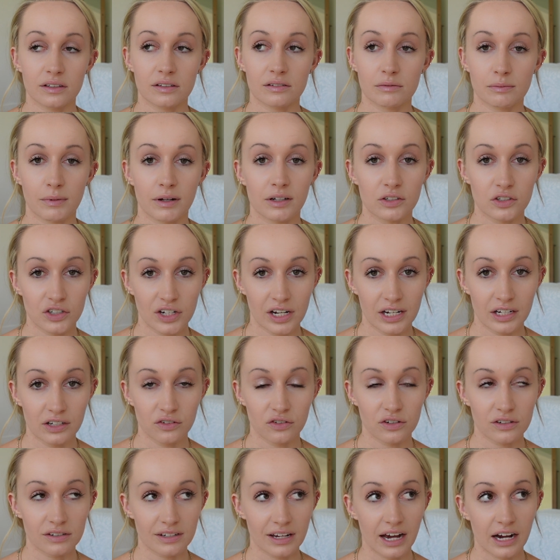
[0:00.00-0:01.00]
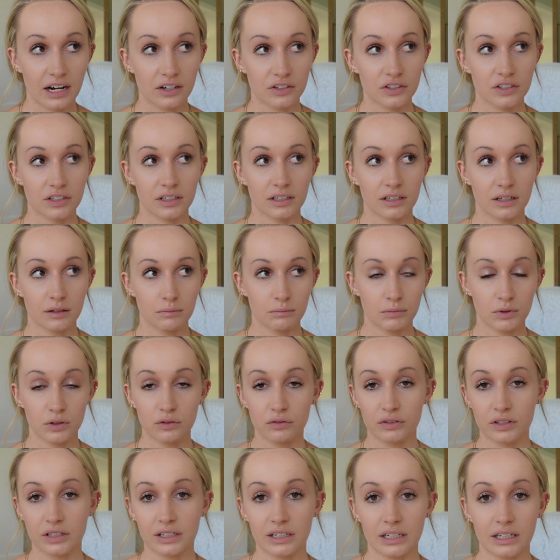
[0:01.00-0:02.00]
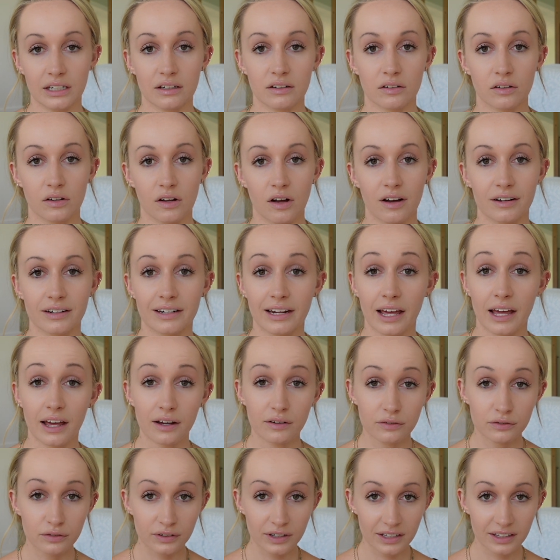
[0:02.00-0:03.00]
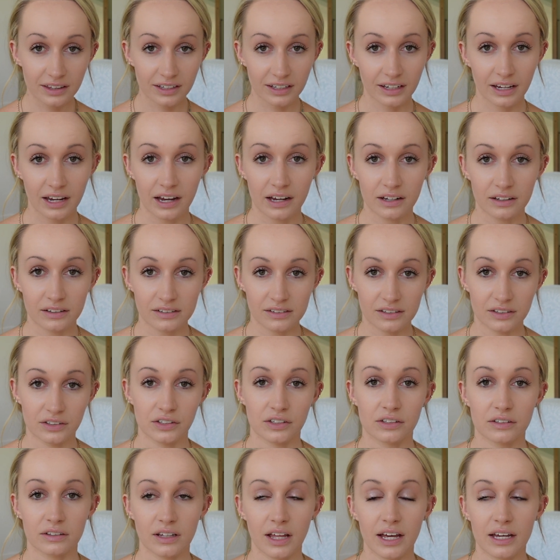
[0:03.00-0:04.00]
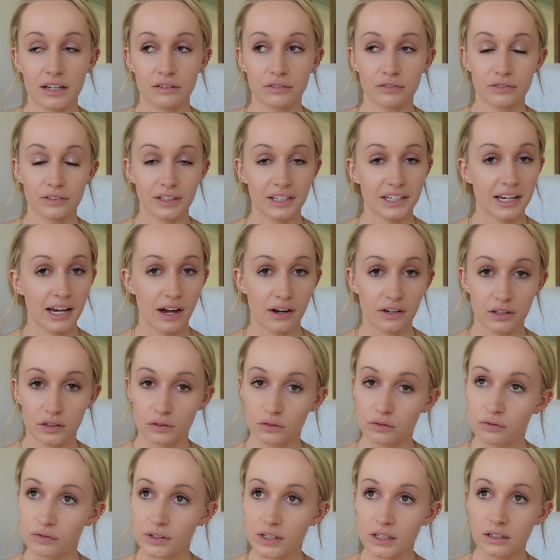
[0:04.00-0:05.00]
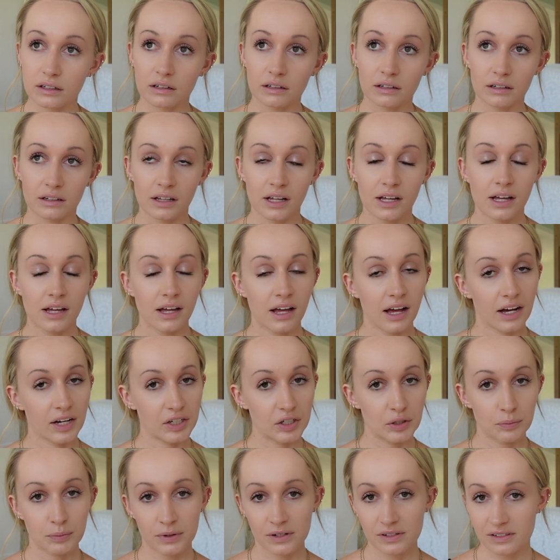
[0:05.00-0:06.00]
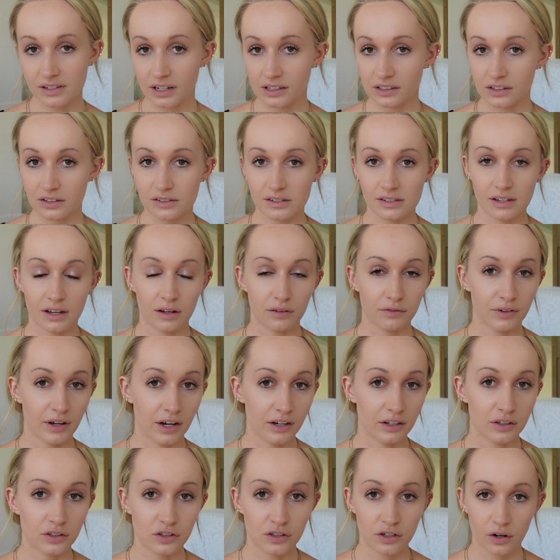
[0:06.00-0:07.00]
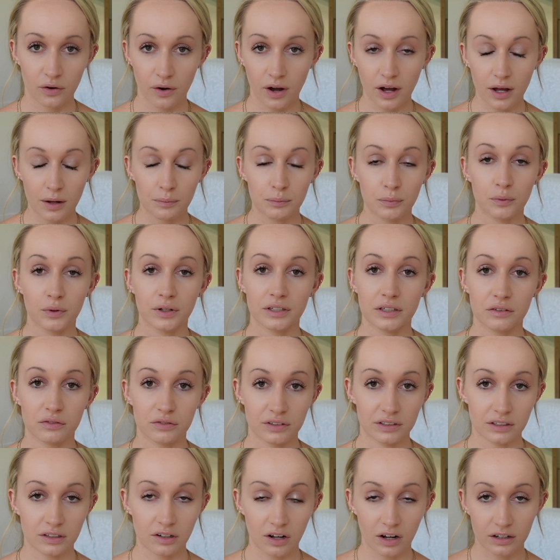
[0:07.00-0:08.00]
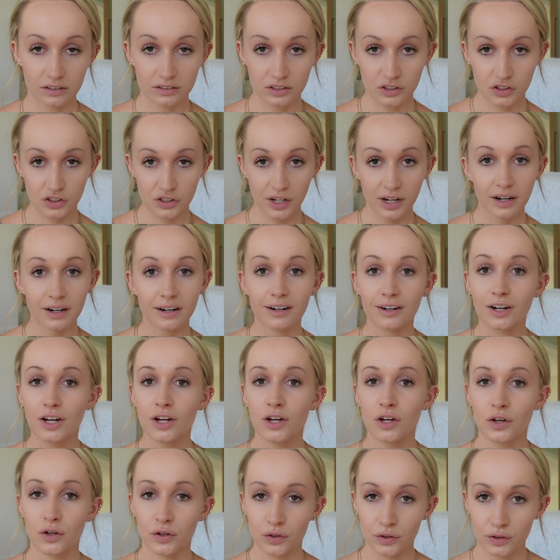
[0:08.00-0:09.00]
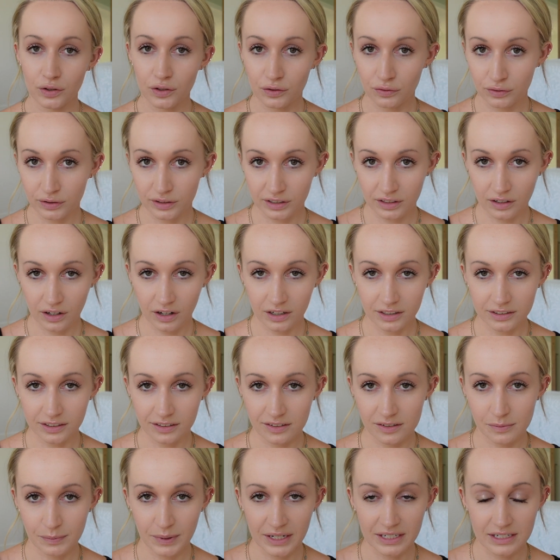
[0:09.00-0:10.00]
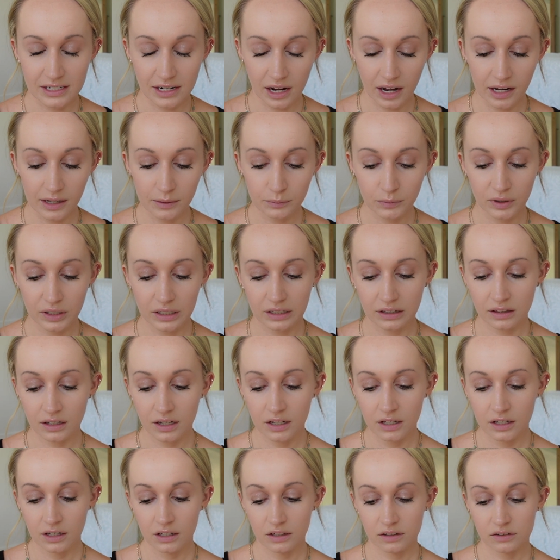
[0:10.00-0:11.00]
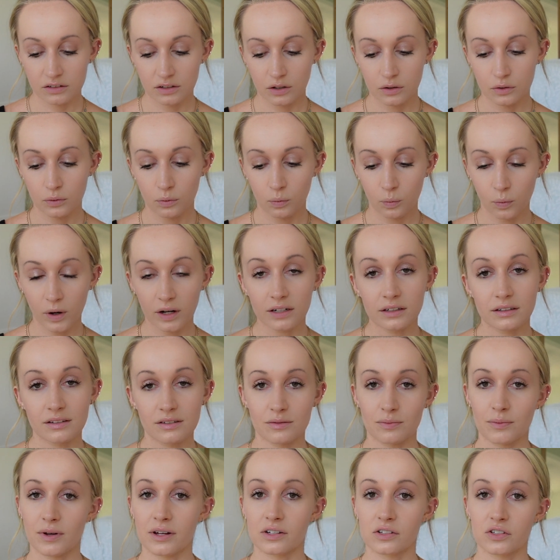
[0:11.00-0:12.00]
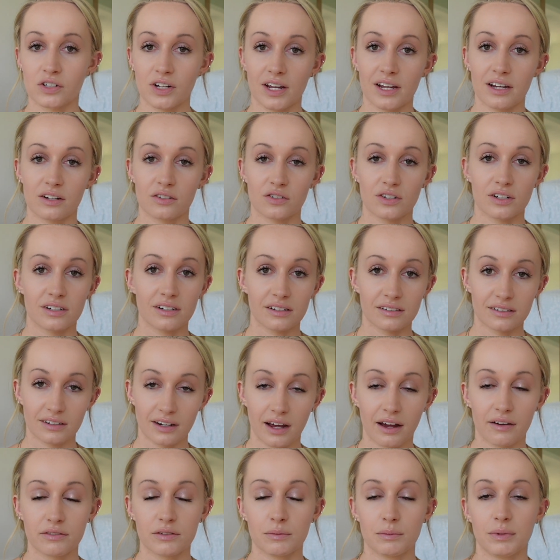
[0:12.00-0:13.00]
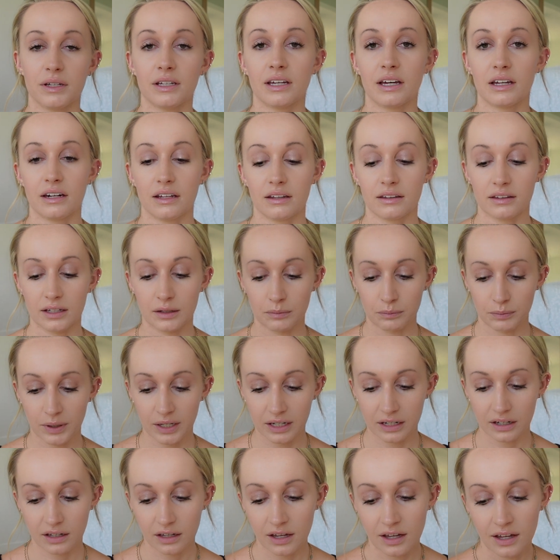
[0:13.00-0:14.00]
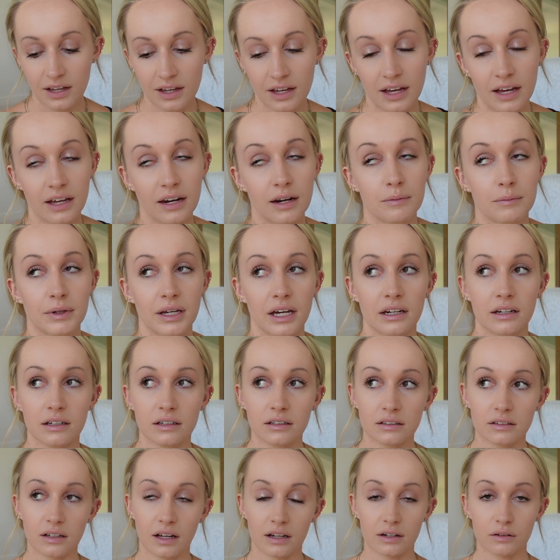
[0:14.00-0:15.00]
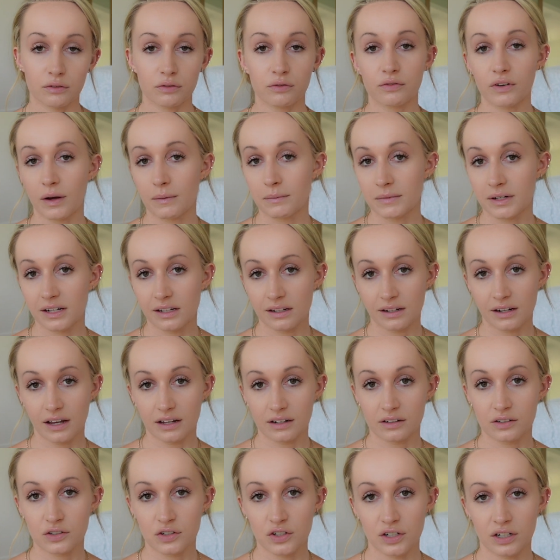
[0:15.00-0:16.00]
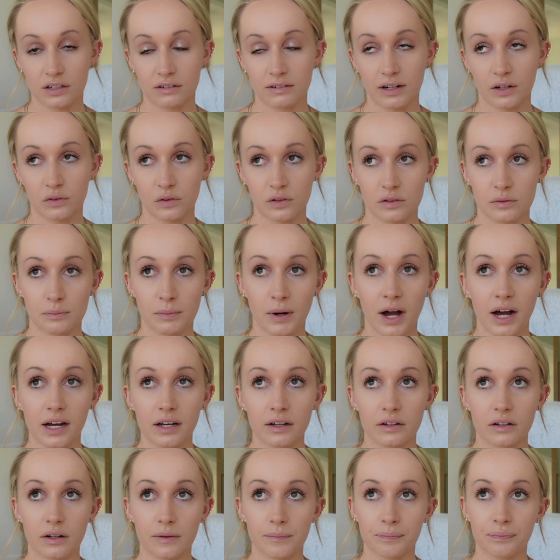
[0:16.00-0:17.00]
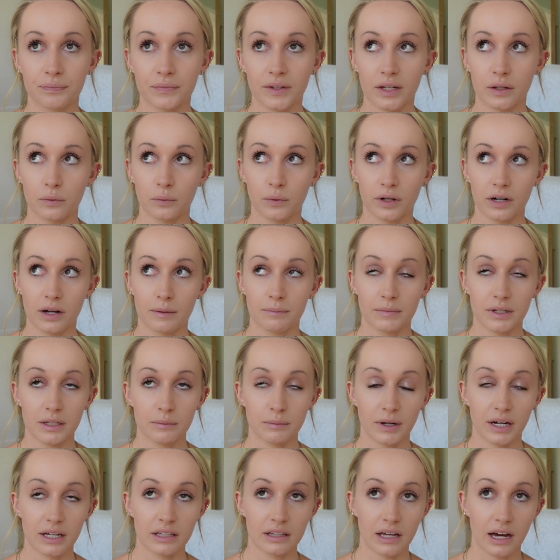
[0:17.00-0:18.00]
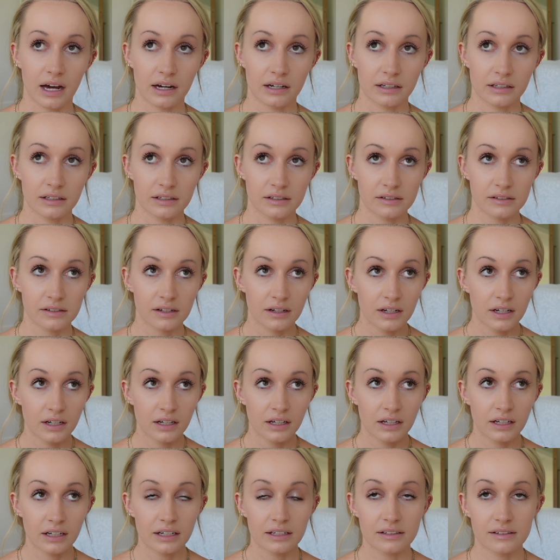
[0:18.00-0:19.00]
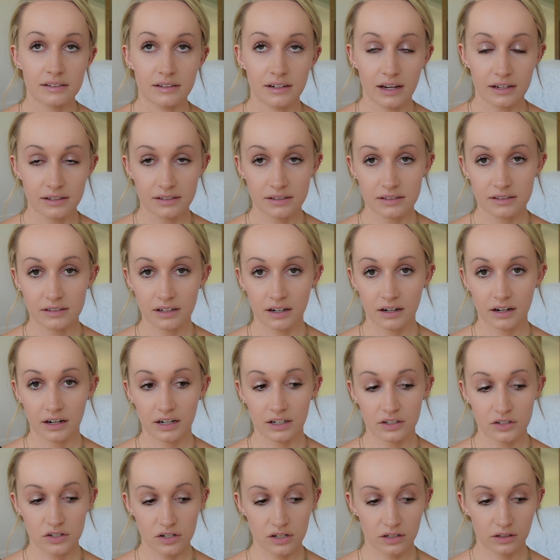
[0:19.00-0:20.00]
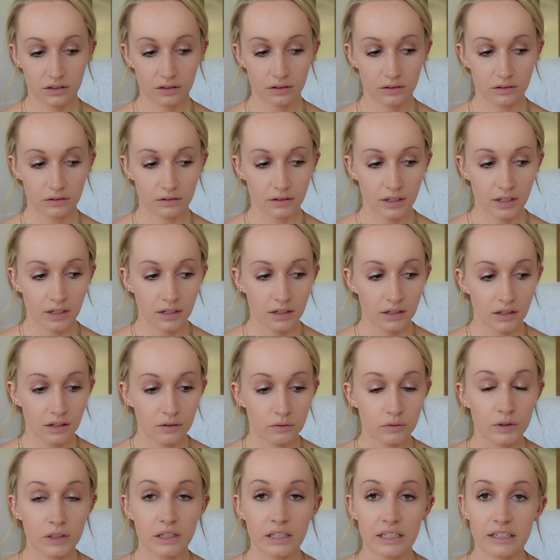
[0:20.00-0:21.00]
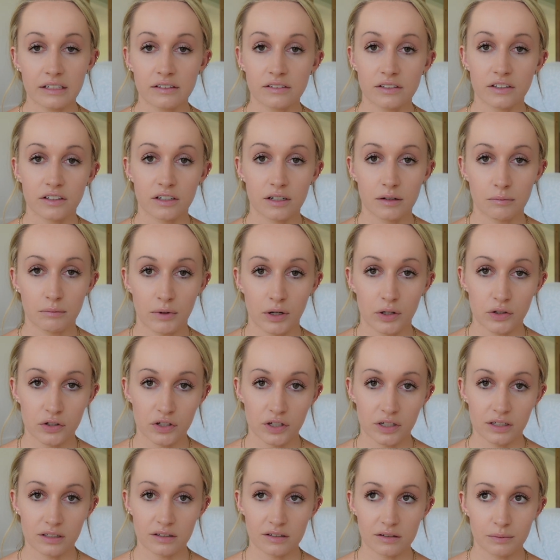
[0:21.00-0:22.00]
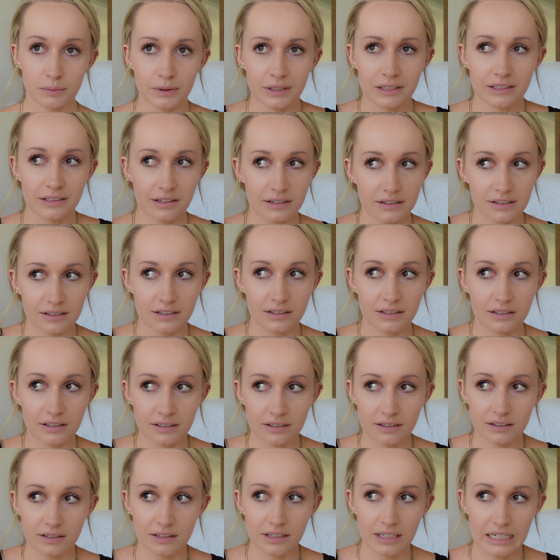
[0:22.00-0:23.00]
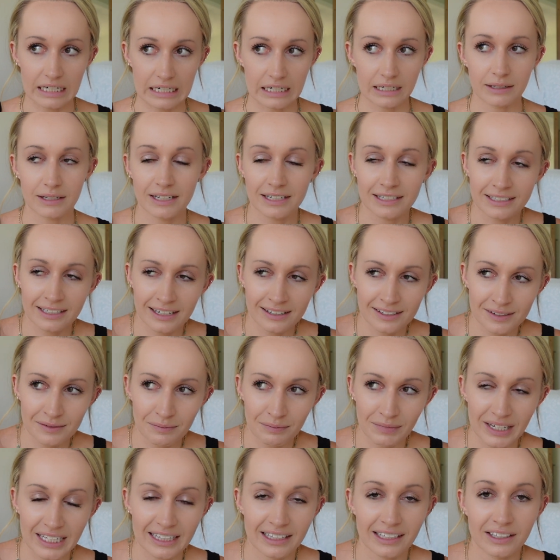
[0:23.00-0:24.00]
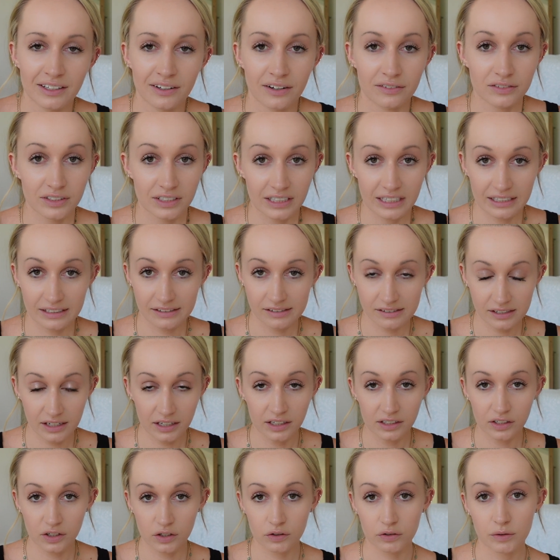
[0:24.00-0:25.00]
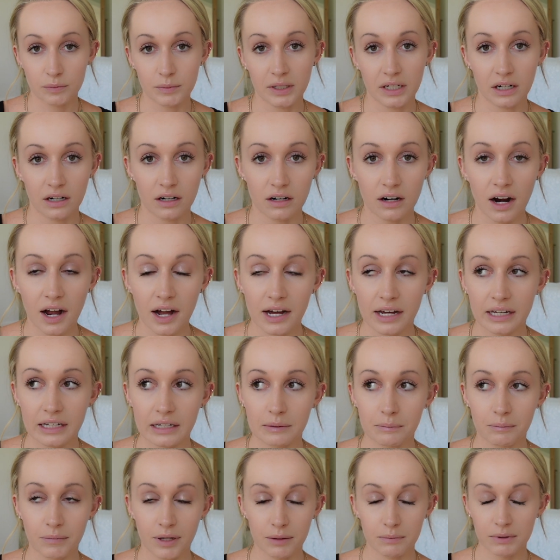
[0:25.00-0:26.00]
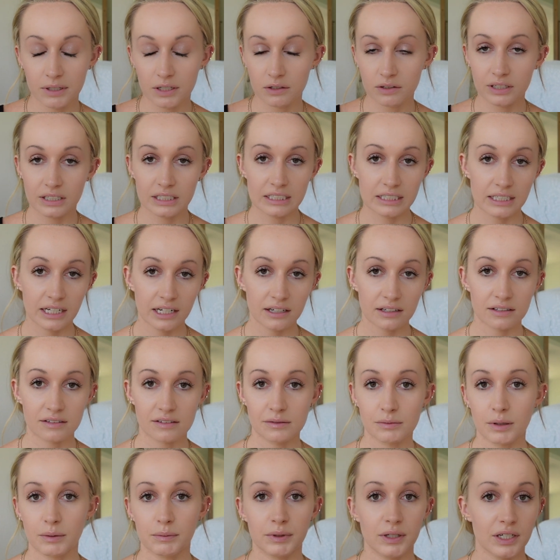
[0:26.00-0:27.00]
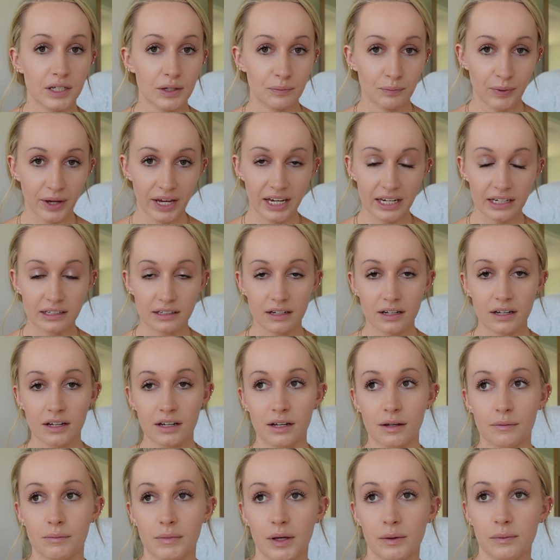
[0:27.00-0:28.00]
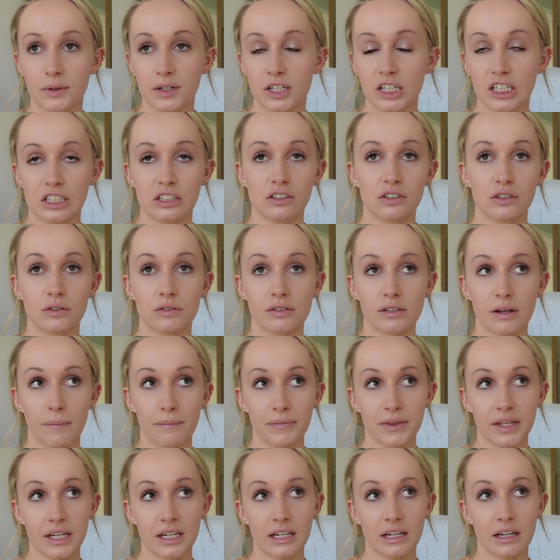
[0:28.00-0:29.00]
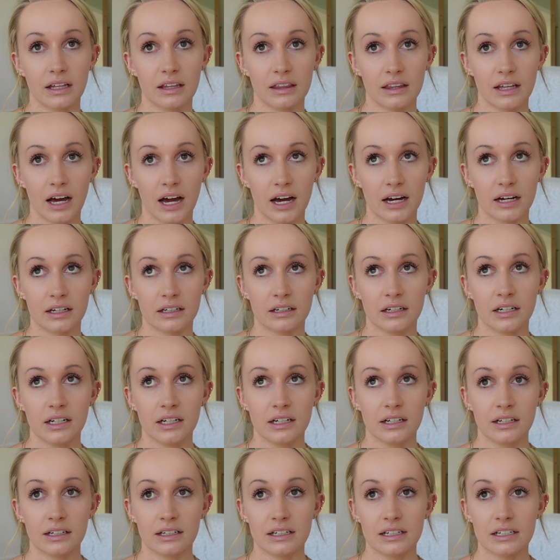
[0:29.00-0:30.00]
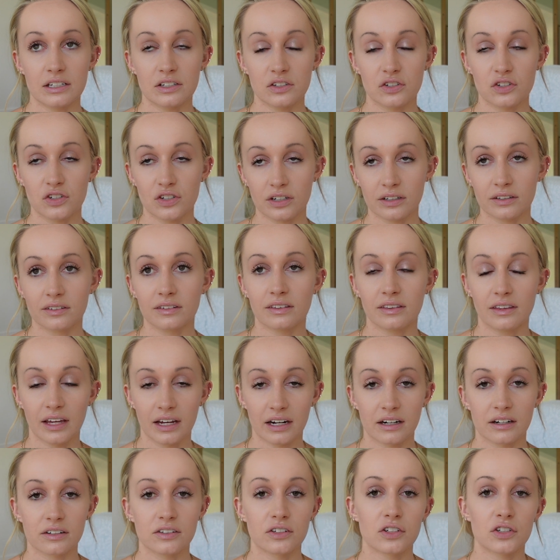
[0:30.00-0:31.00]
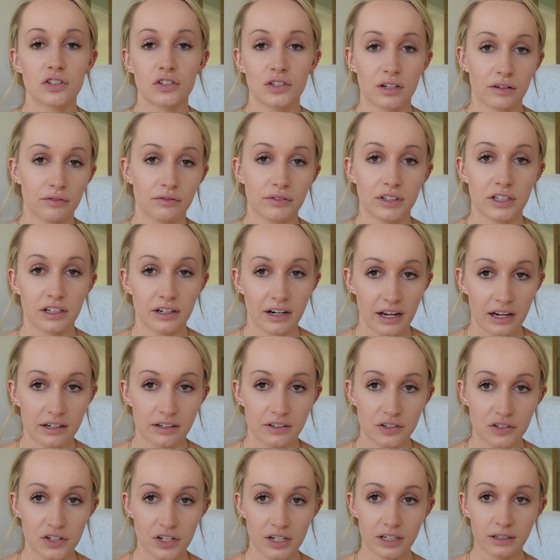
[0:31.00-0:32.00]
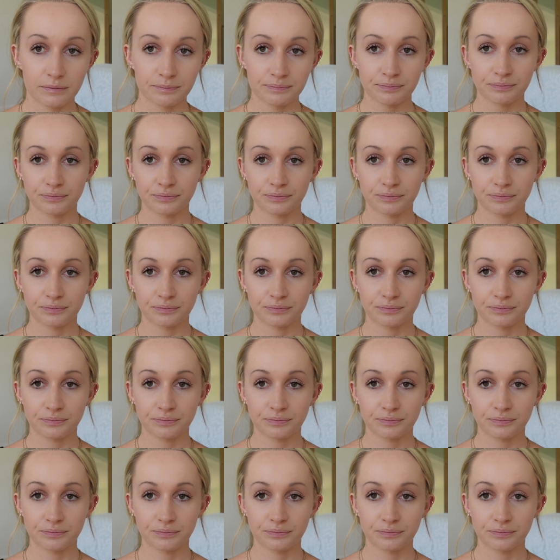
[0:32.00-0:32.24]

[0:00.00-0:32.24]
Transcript: small change is actually going to move the needle on everything else in your life, like how you feel, how you present yourself, how you show up, what you feel called to share, who you feel called to spend time with. So one small change, it doesn't have to be anything big. And I'm getting a lot of feminine energy around this pile. And what I mean by that is it's necessary to release your emotions, but it doesn't mean that you have to like sit in your room and cry. Maybe you can dance, maybe you can paint, maybe you can do something that is just there to shift your energy.